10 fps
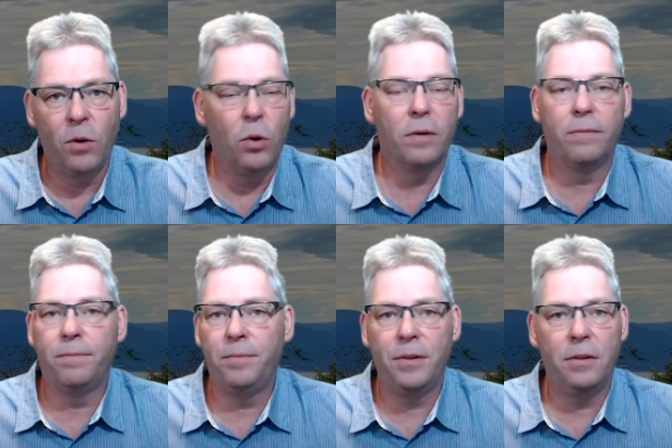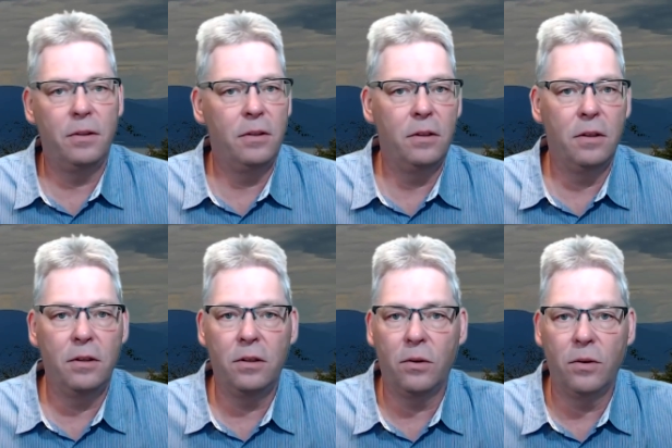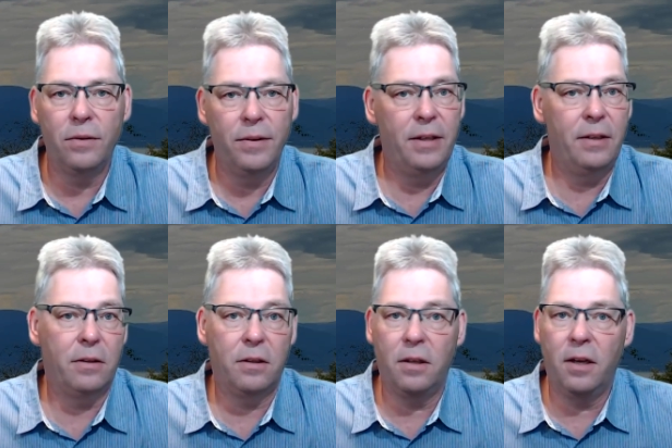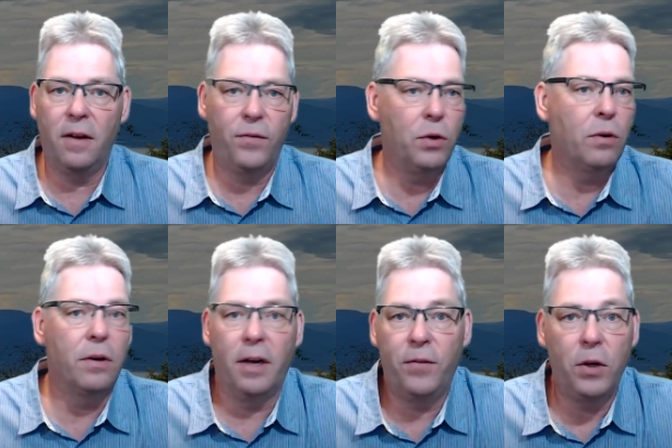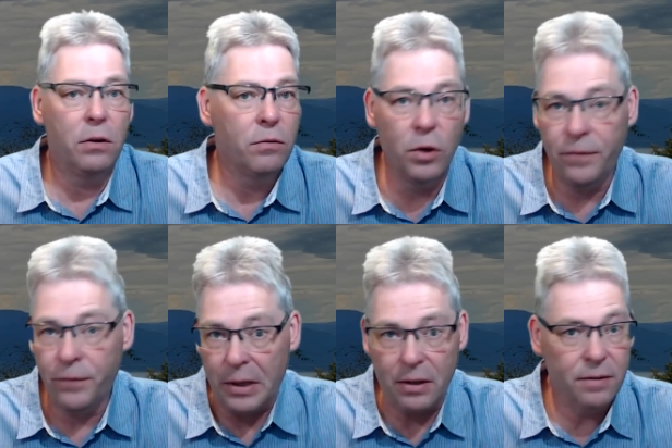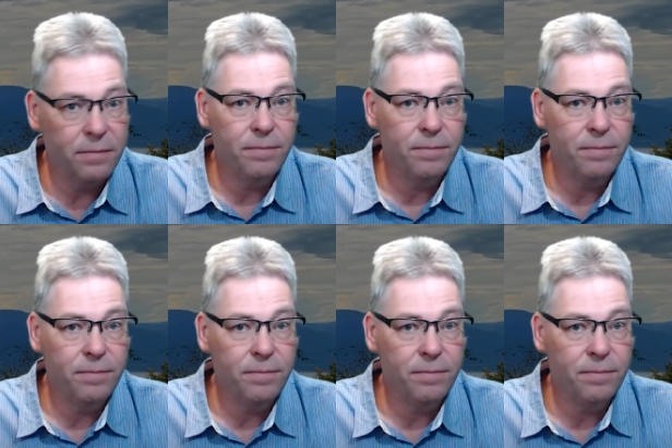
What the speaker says: Or, you know, if you're a roofer,